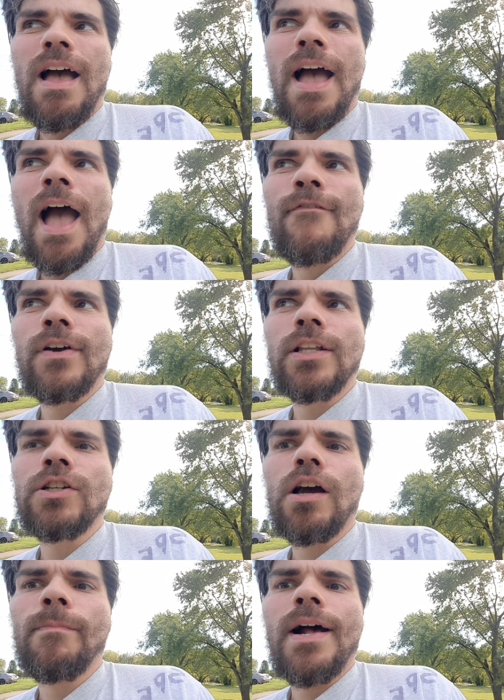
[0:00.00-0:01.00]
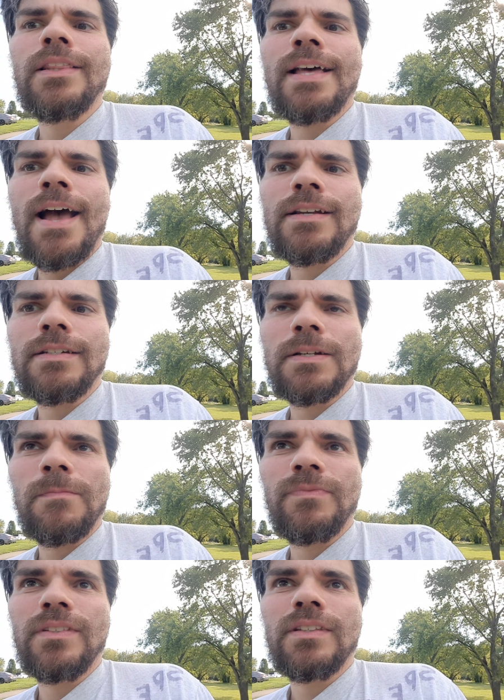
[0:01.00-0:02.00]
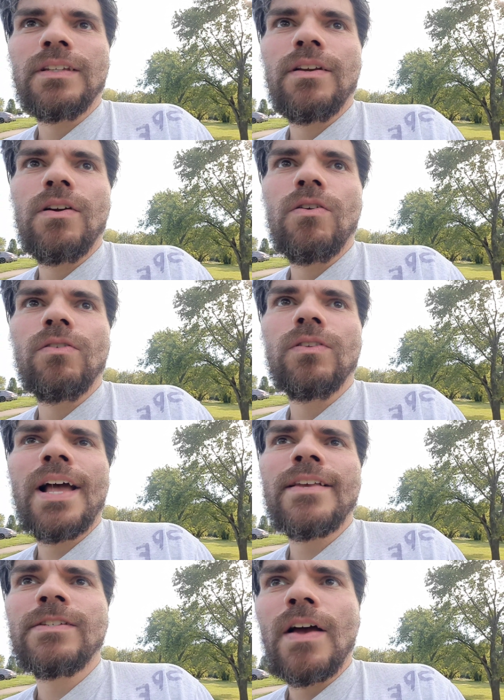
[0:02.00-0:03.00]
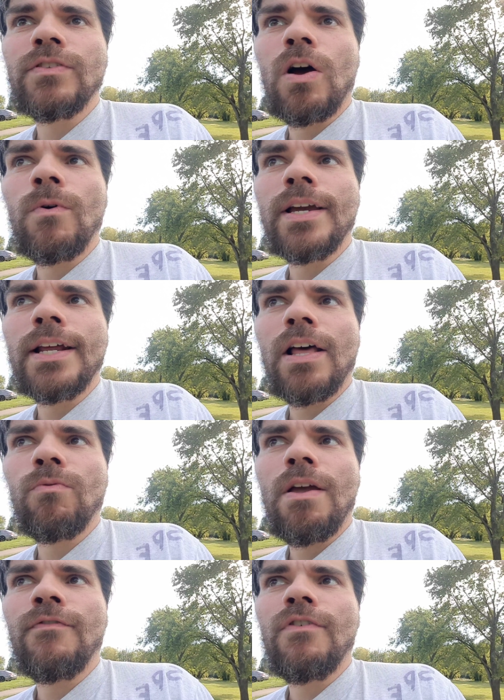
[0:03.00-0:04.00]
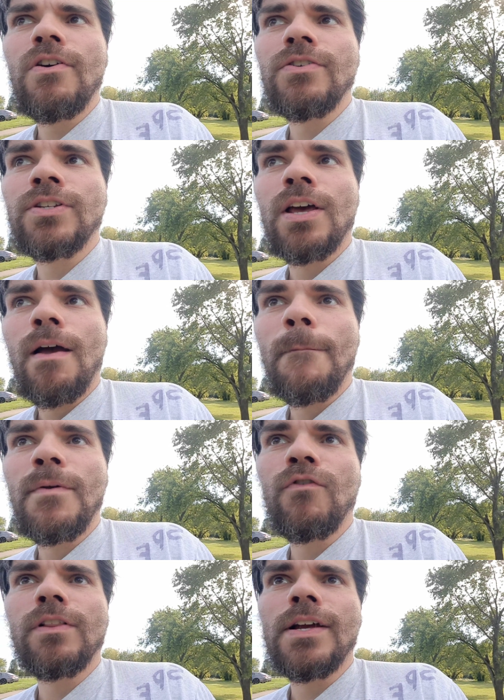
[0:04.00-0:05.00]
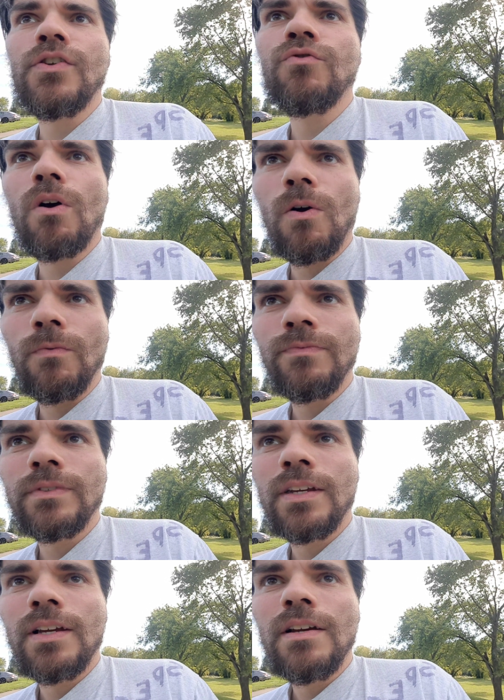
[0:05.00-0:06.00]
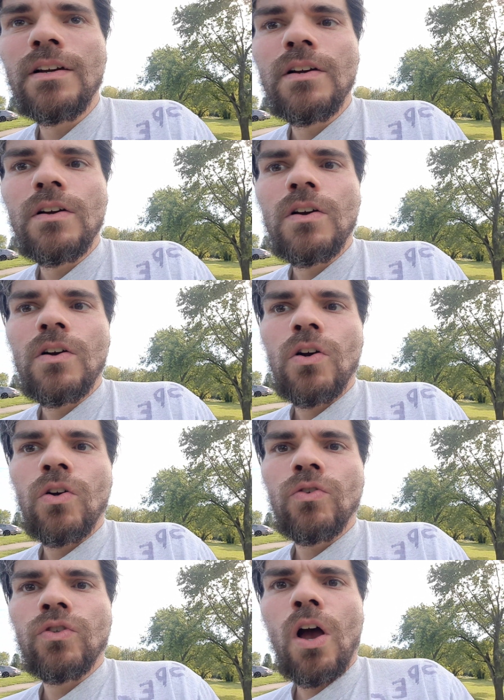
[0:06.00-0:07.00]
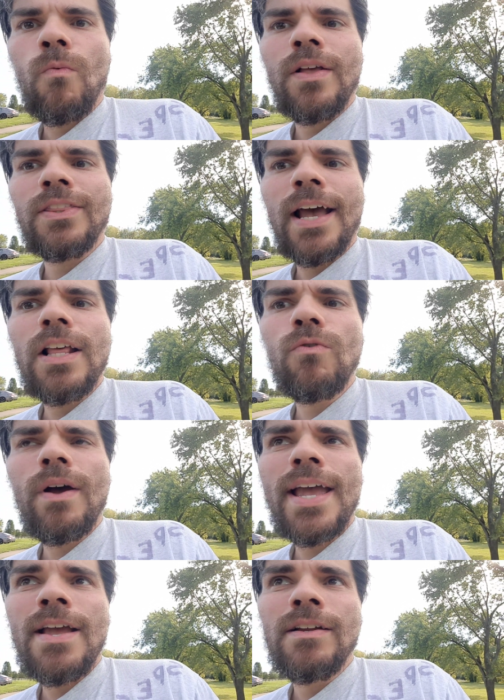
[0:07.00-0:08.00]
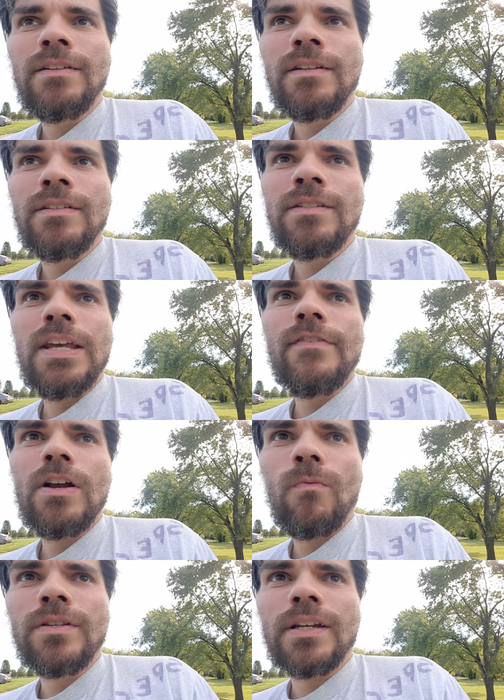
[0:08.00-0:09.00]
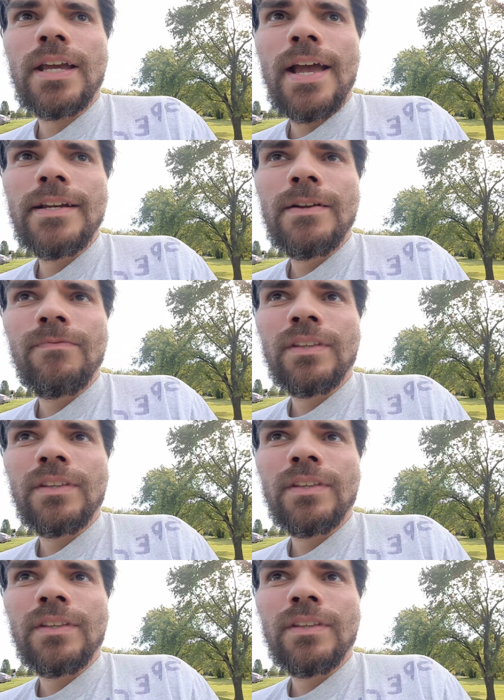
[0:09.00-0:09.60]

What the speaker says: I forgot to talk about that last time, so I want to get it out of the way first before the intro. So with that out of the way, Steven here once again,